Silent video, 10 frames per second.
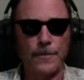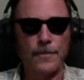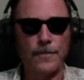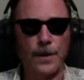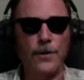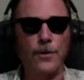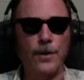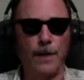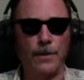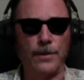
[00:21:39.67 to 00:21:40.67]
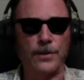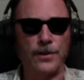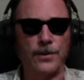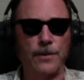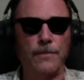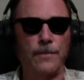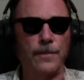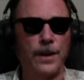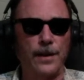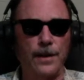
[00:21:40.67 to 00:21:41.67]
A new number system
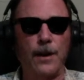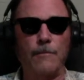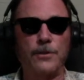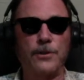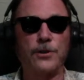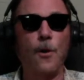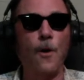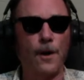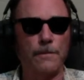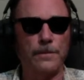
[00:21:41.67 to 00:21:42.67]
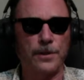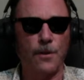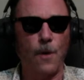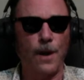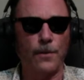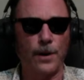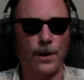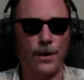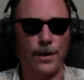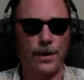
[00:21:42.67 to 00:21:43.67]
that absorbs the one we're
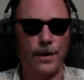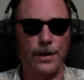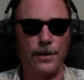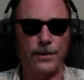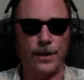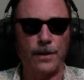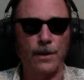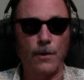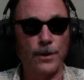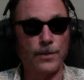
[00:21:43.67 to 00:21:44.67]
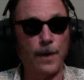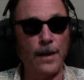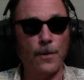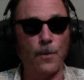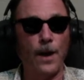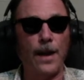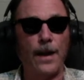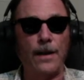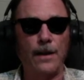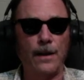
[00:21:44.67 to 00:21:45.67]
currently using, which, by the
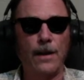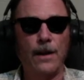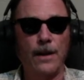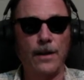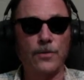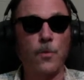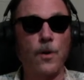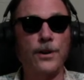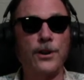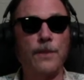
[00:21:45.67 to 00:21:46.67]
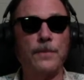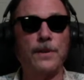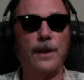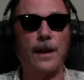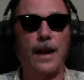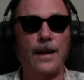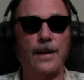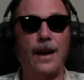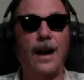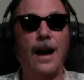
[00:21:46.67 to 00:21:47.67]
way, is worshipped and
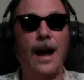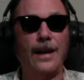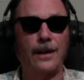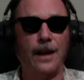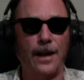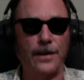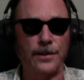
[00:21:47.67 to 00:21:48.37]
idolized.